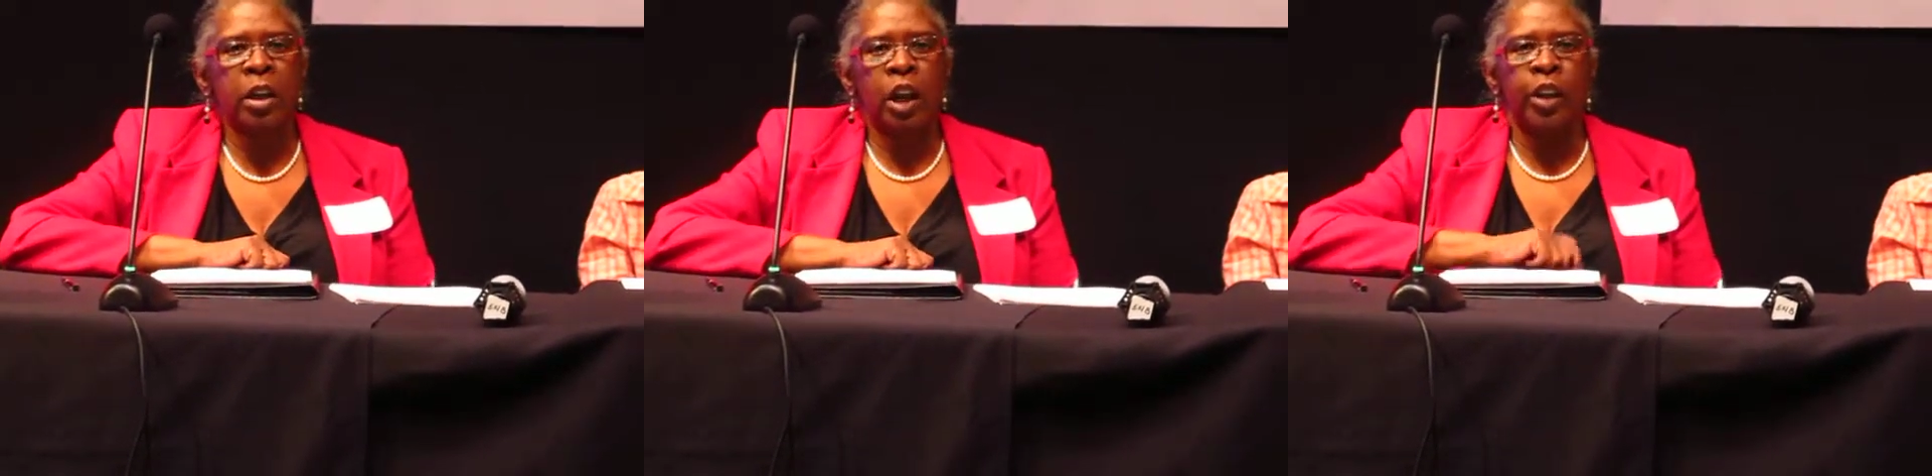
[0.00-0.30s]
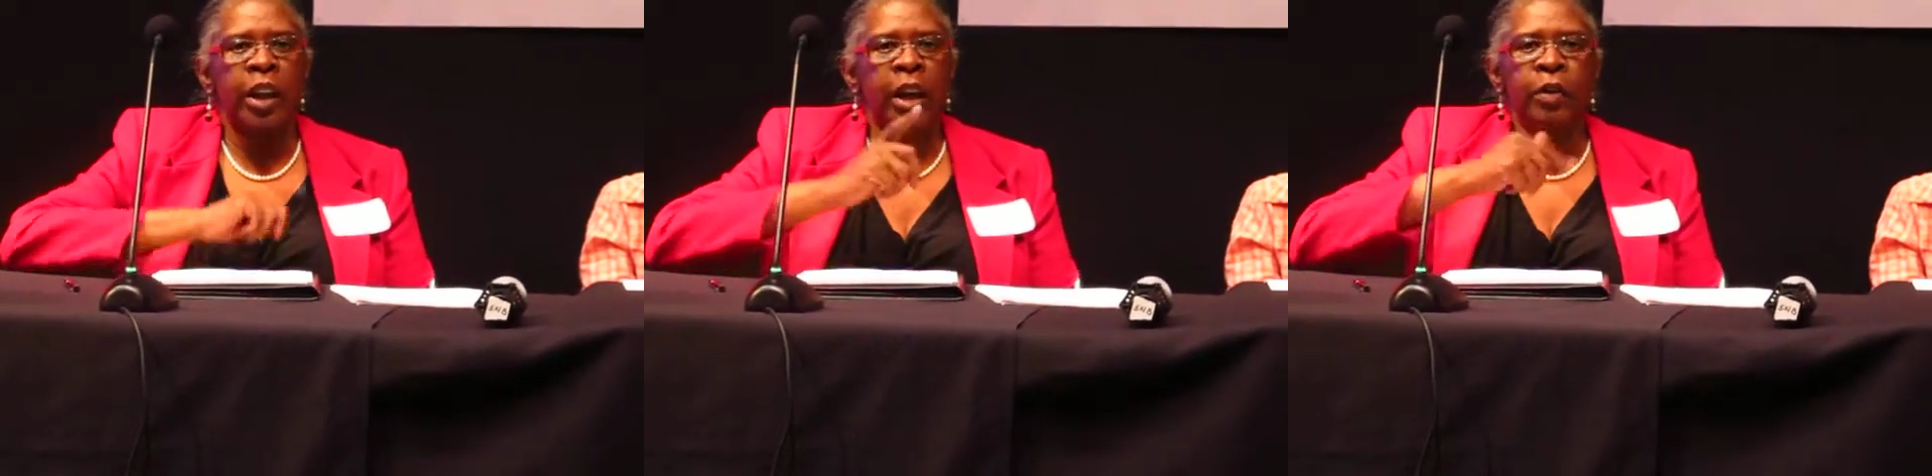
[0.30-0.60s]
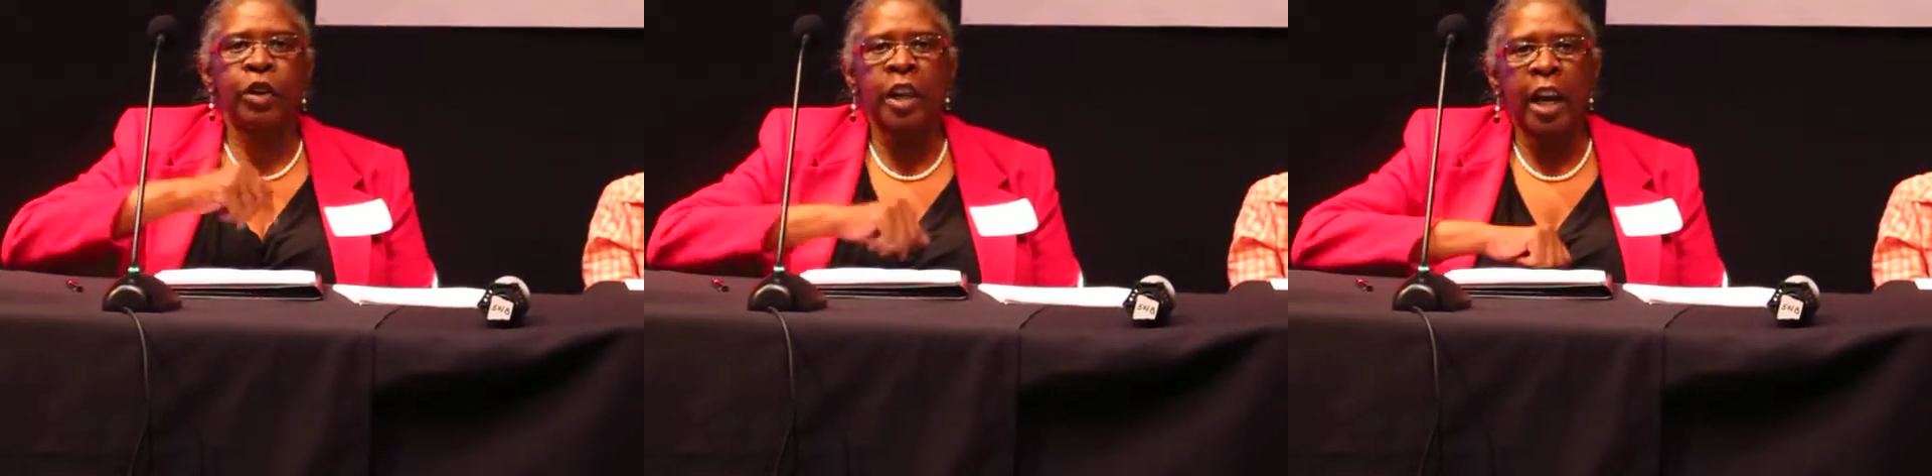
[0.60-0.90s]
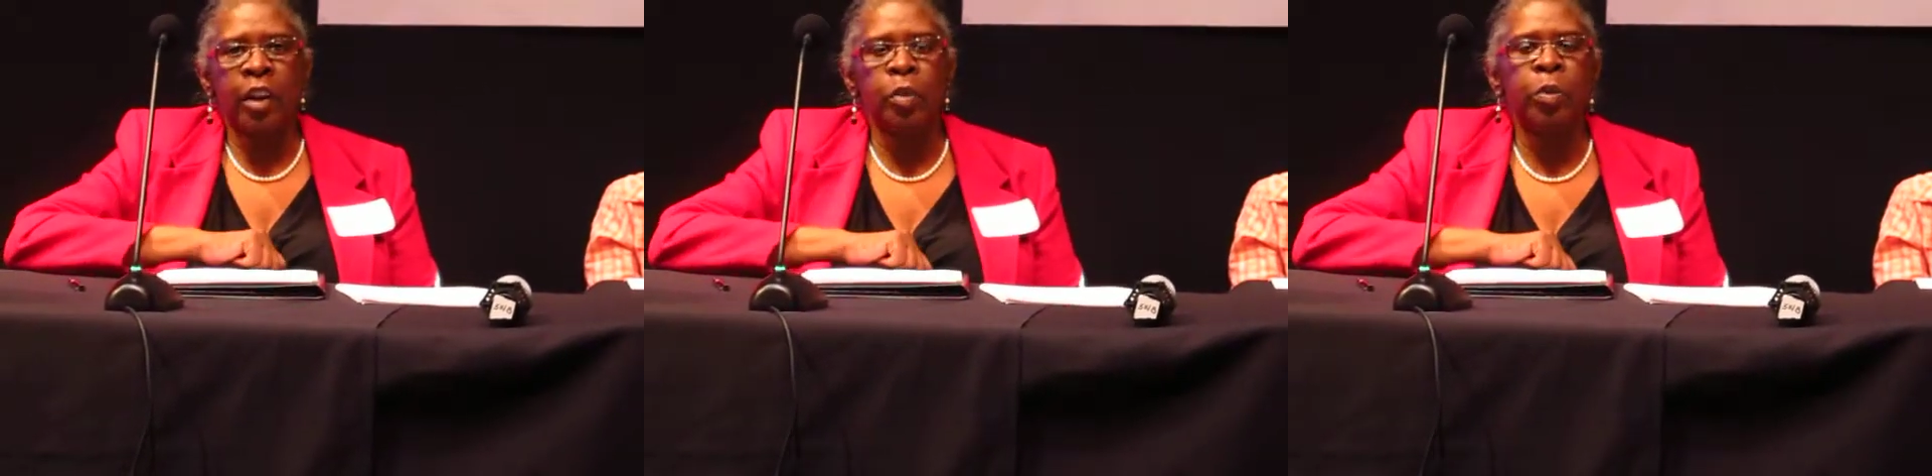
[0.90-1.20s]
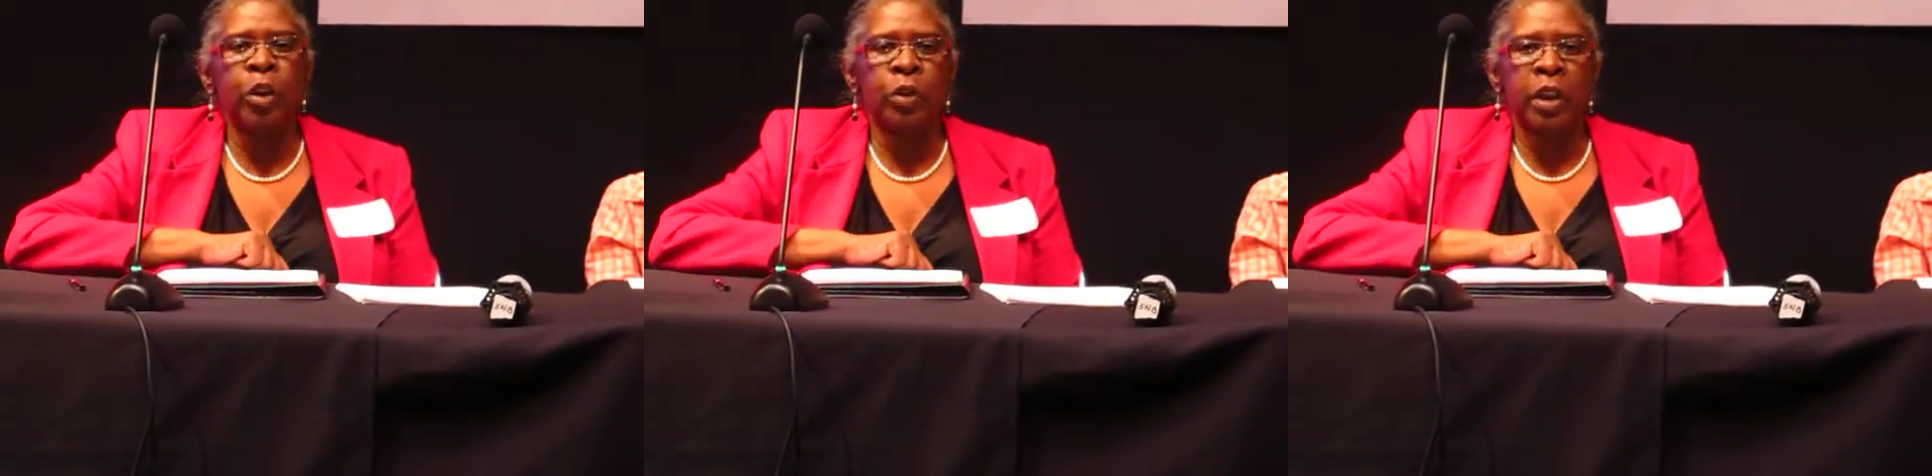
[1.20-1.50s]
on the other side of the
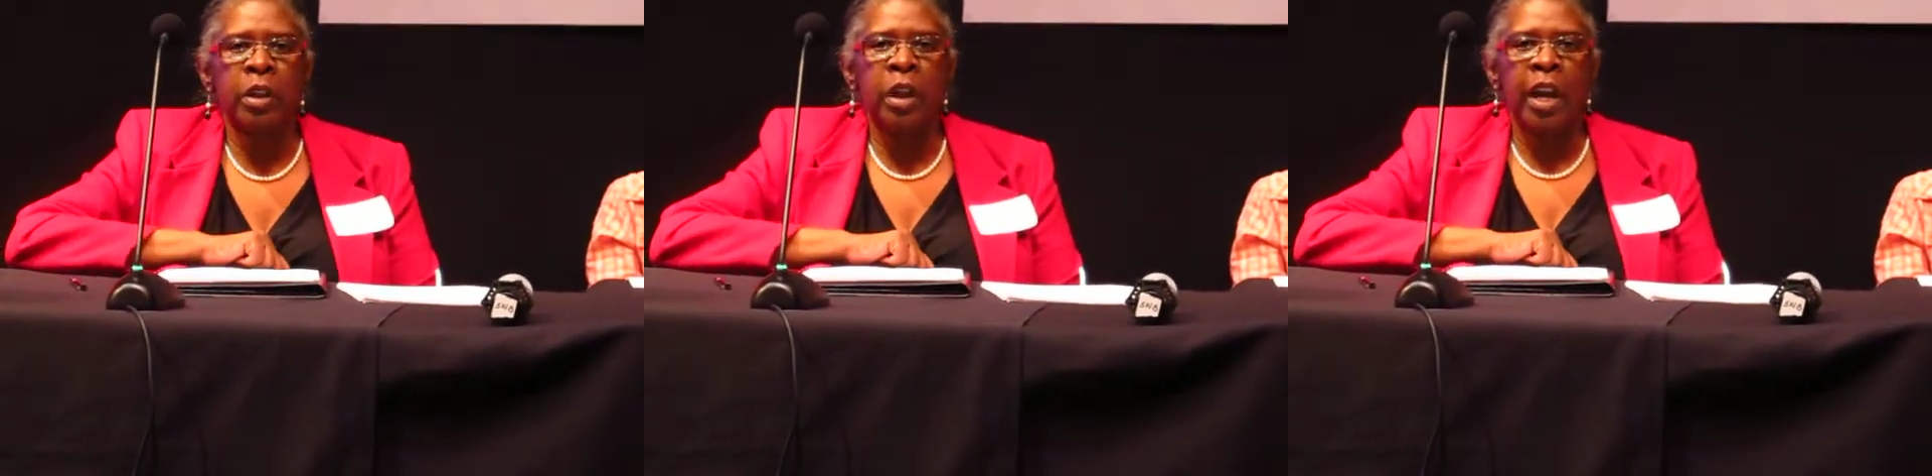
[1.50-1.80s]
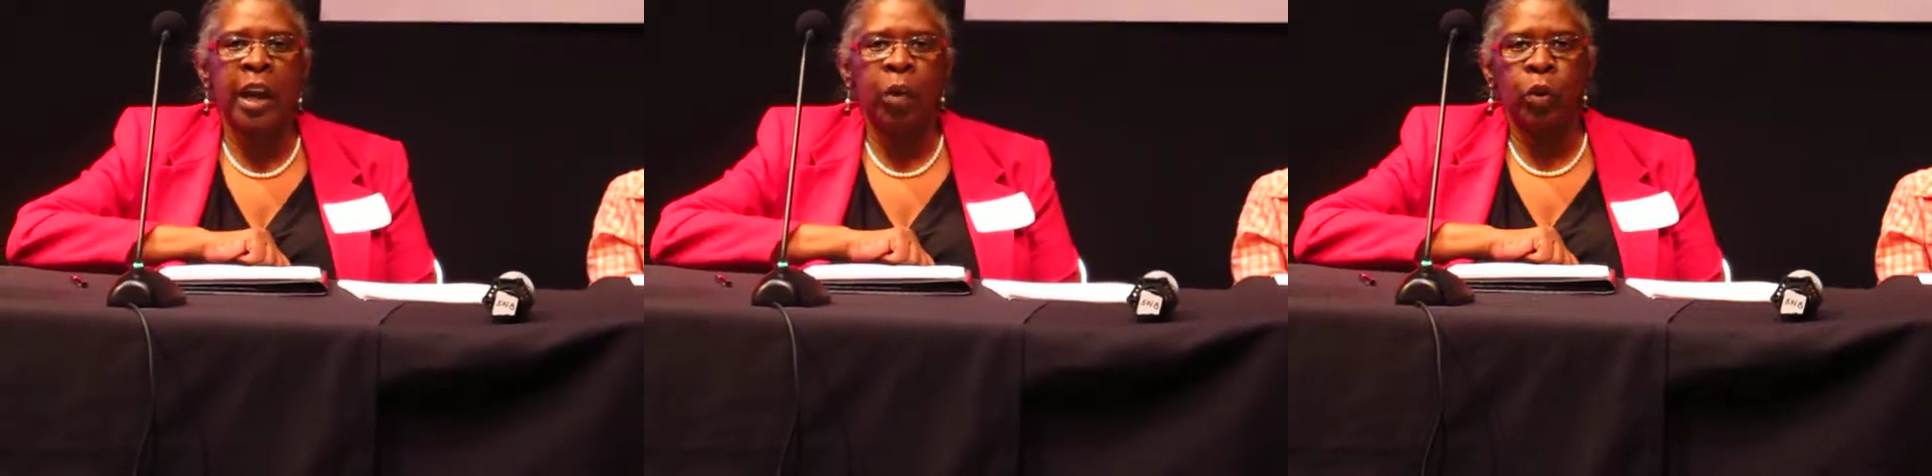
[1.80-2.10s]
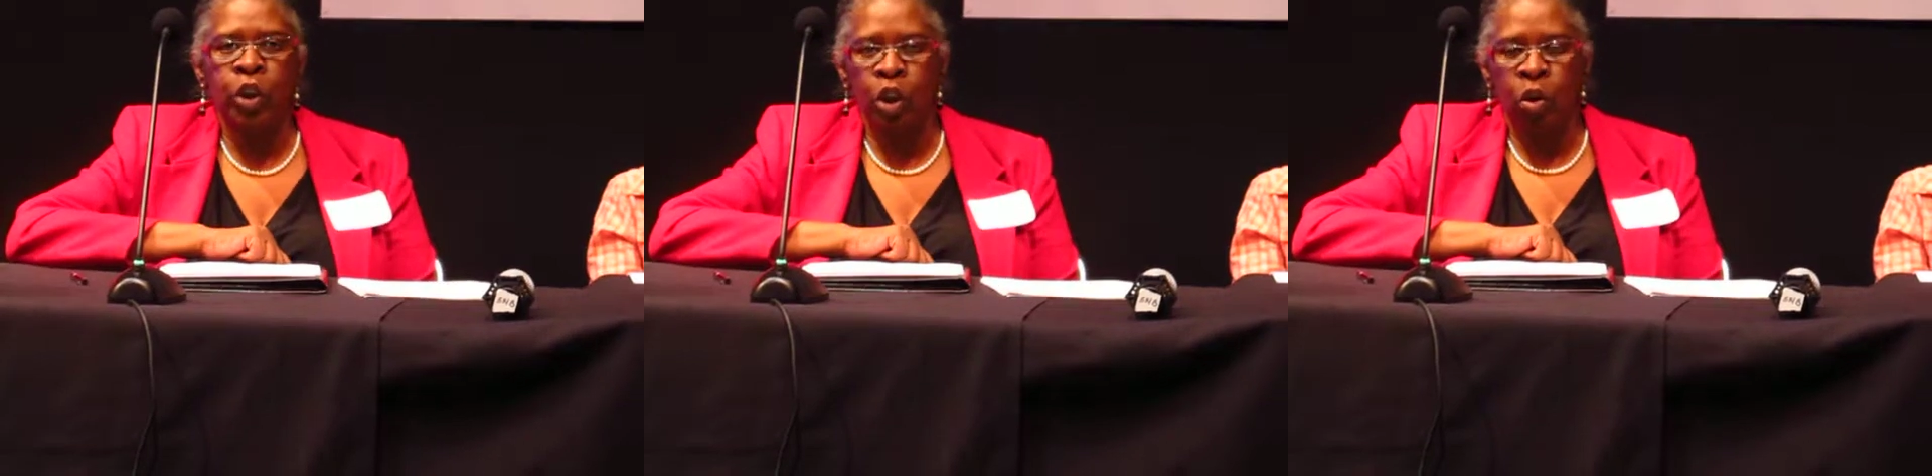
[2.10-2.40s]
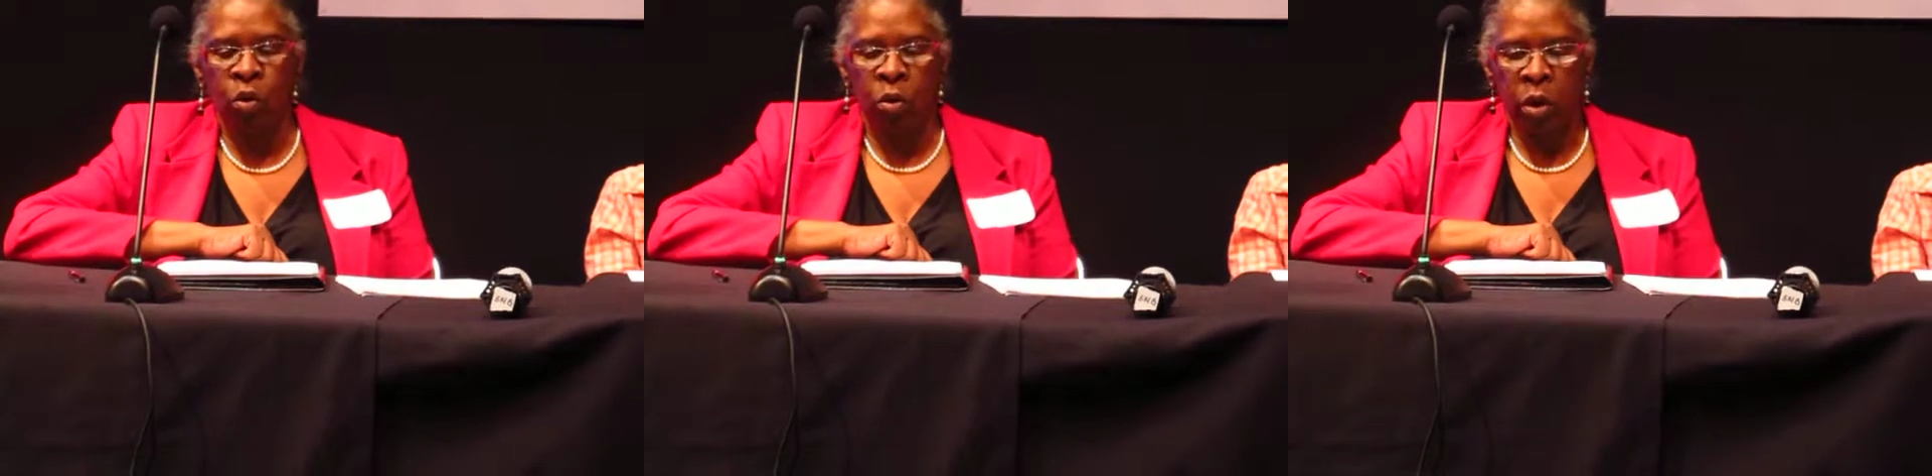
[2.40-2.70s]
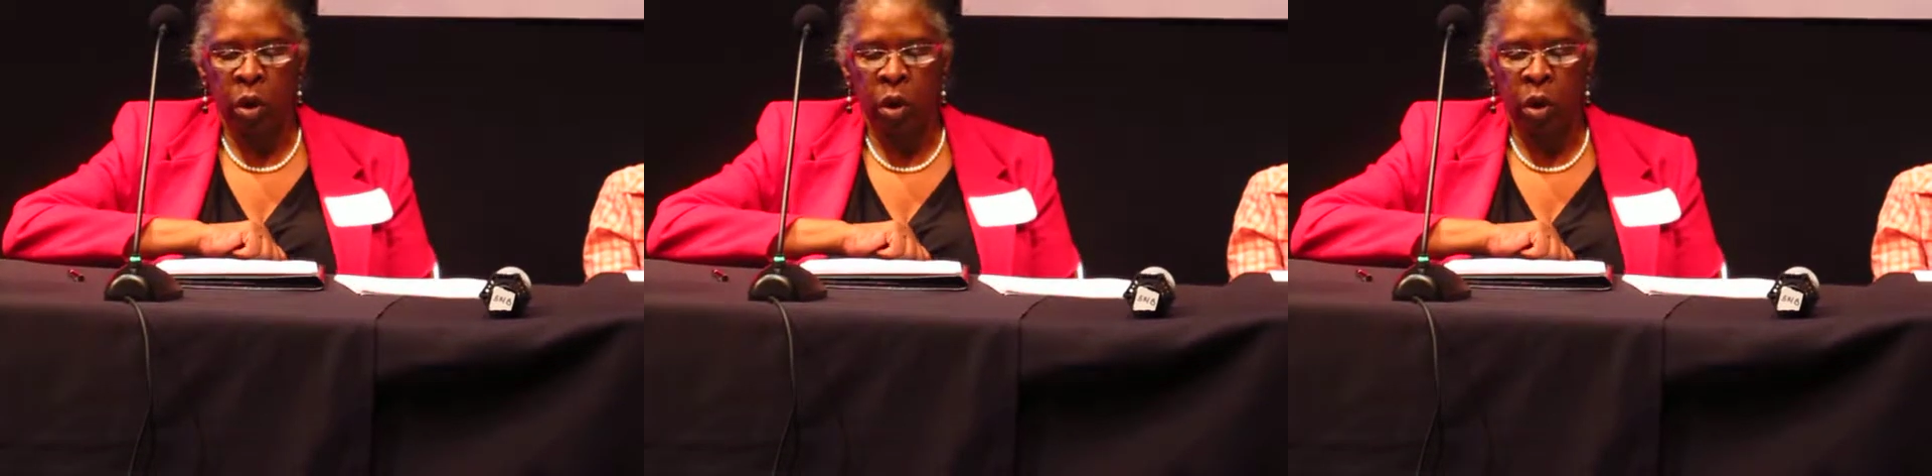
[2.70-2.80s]
building, and I would go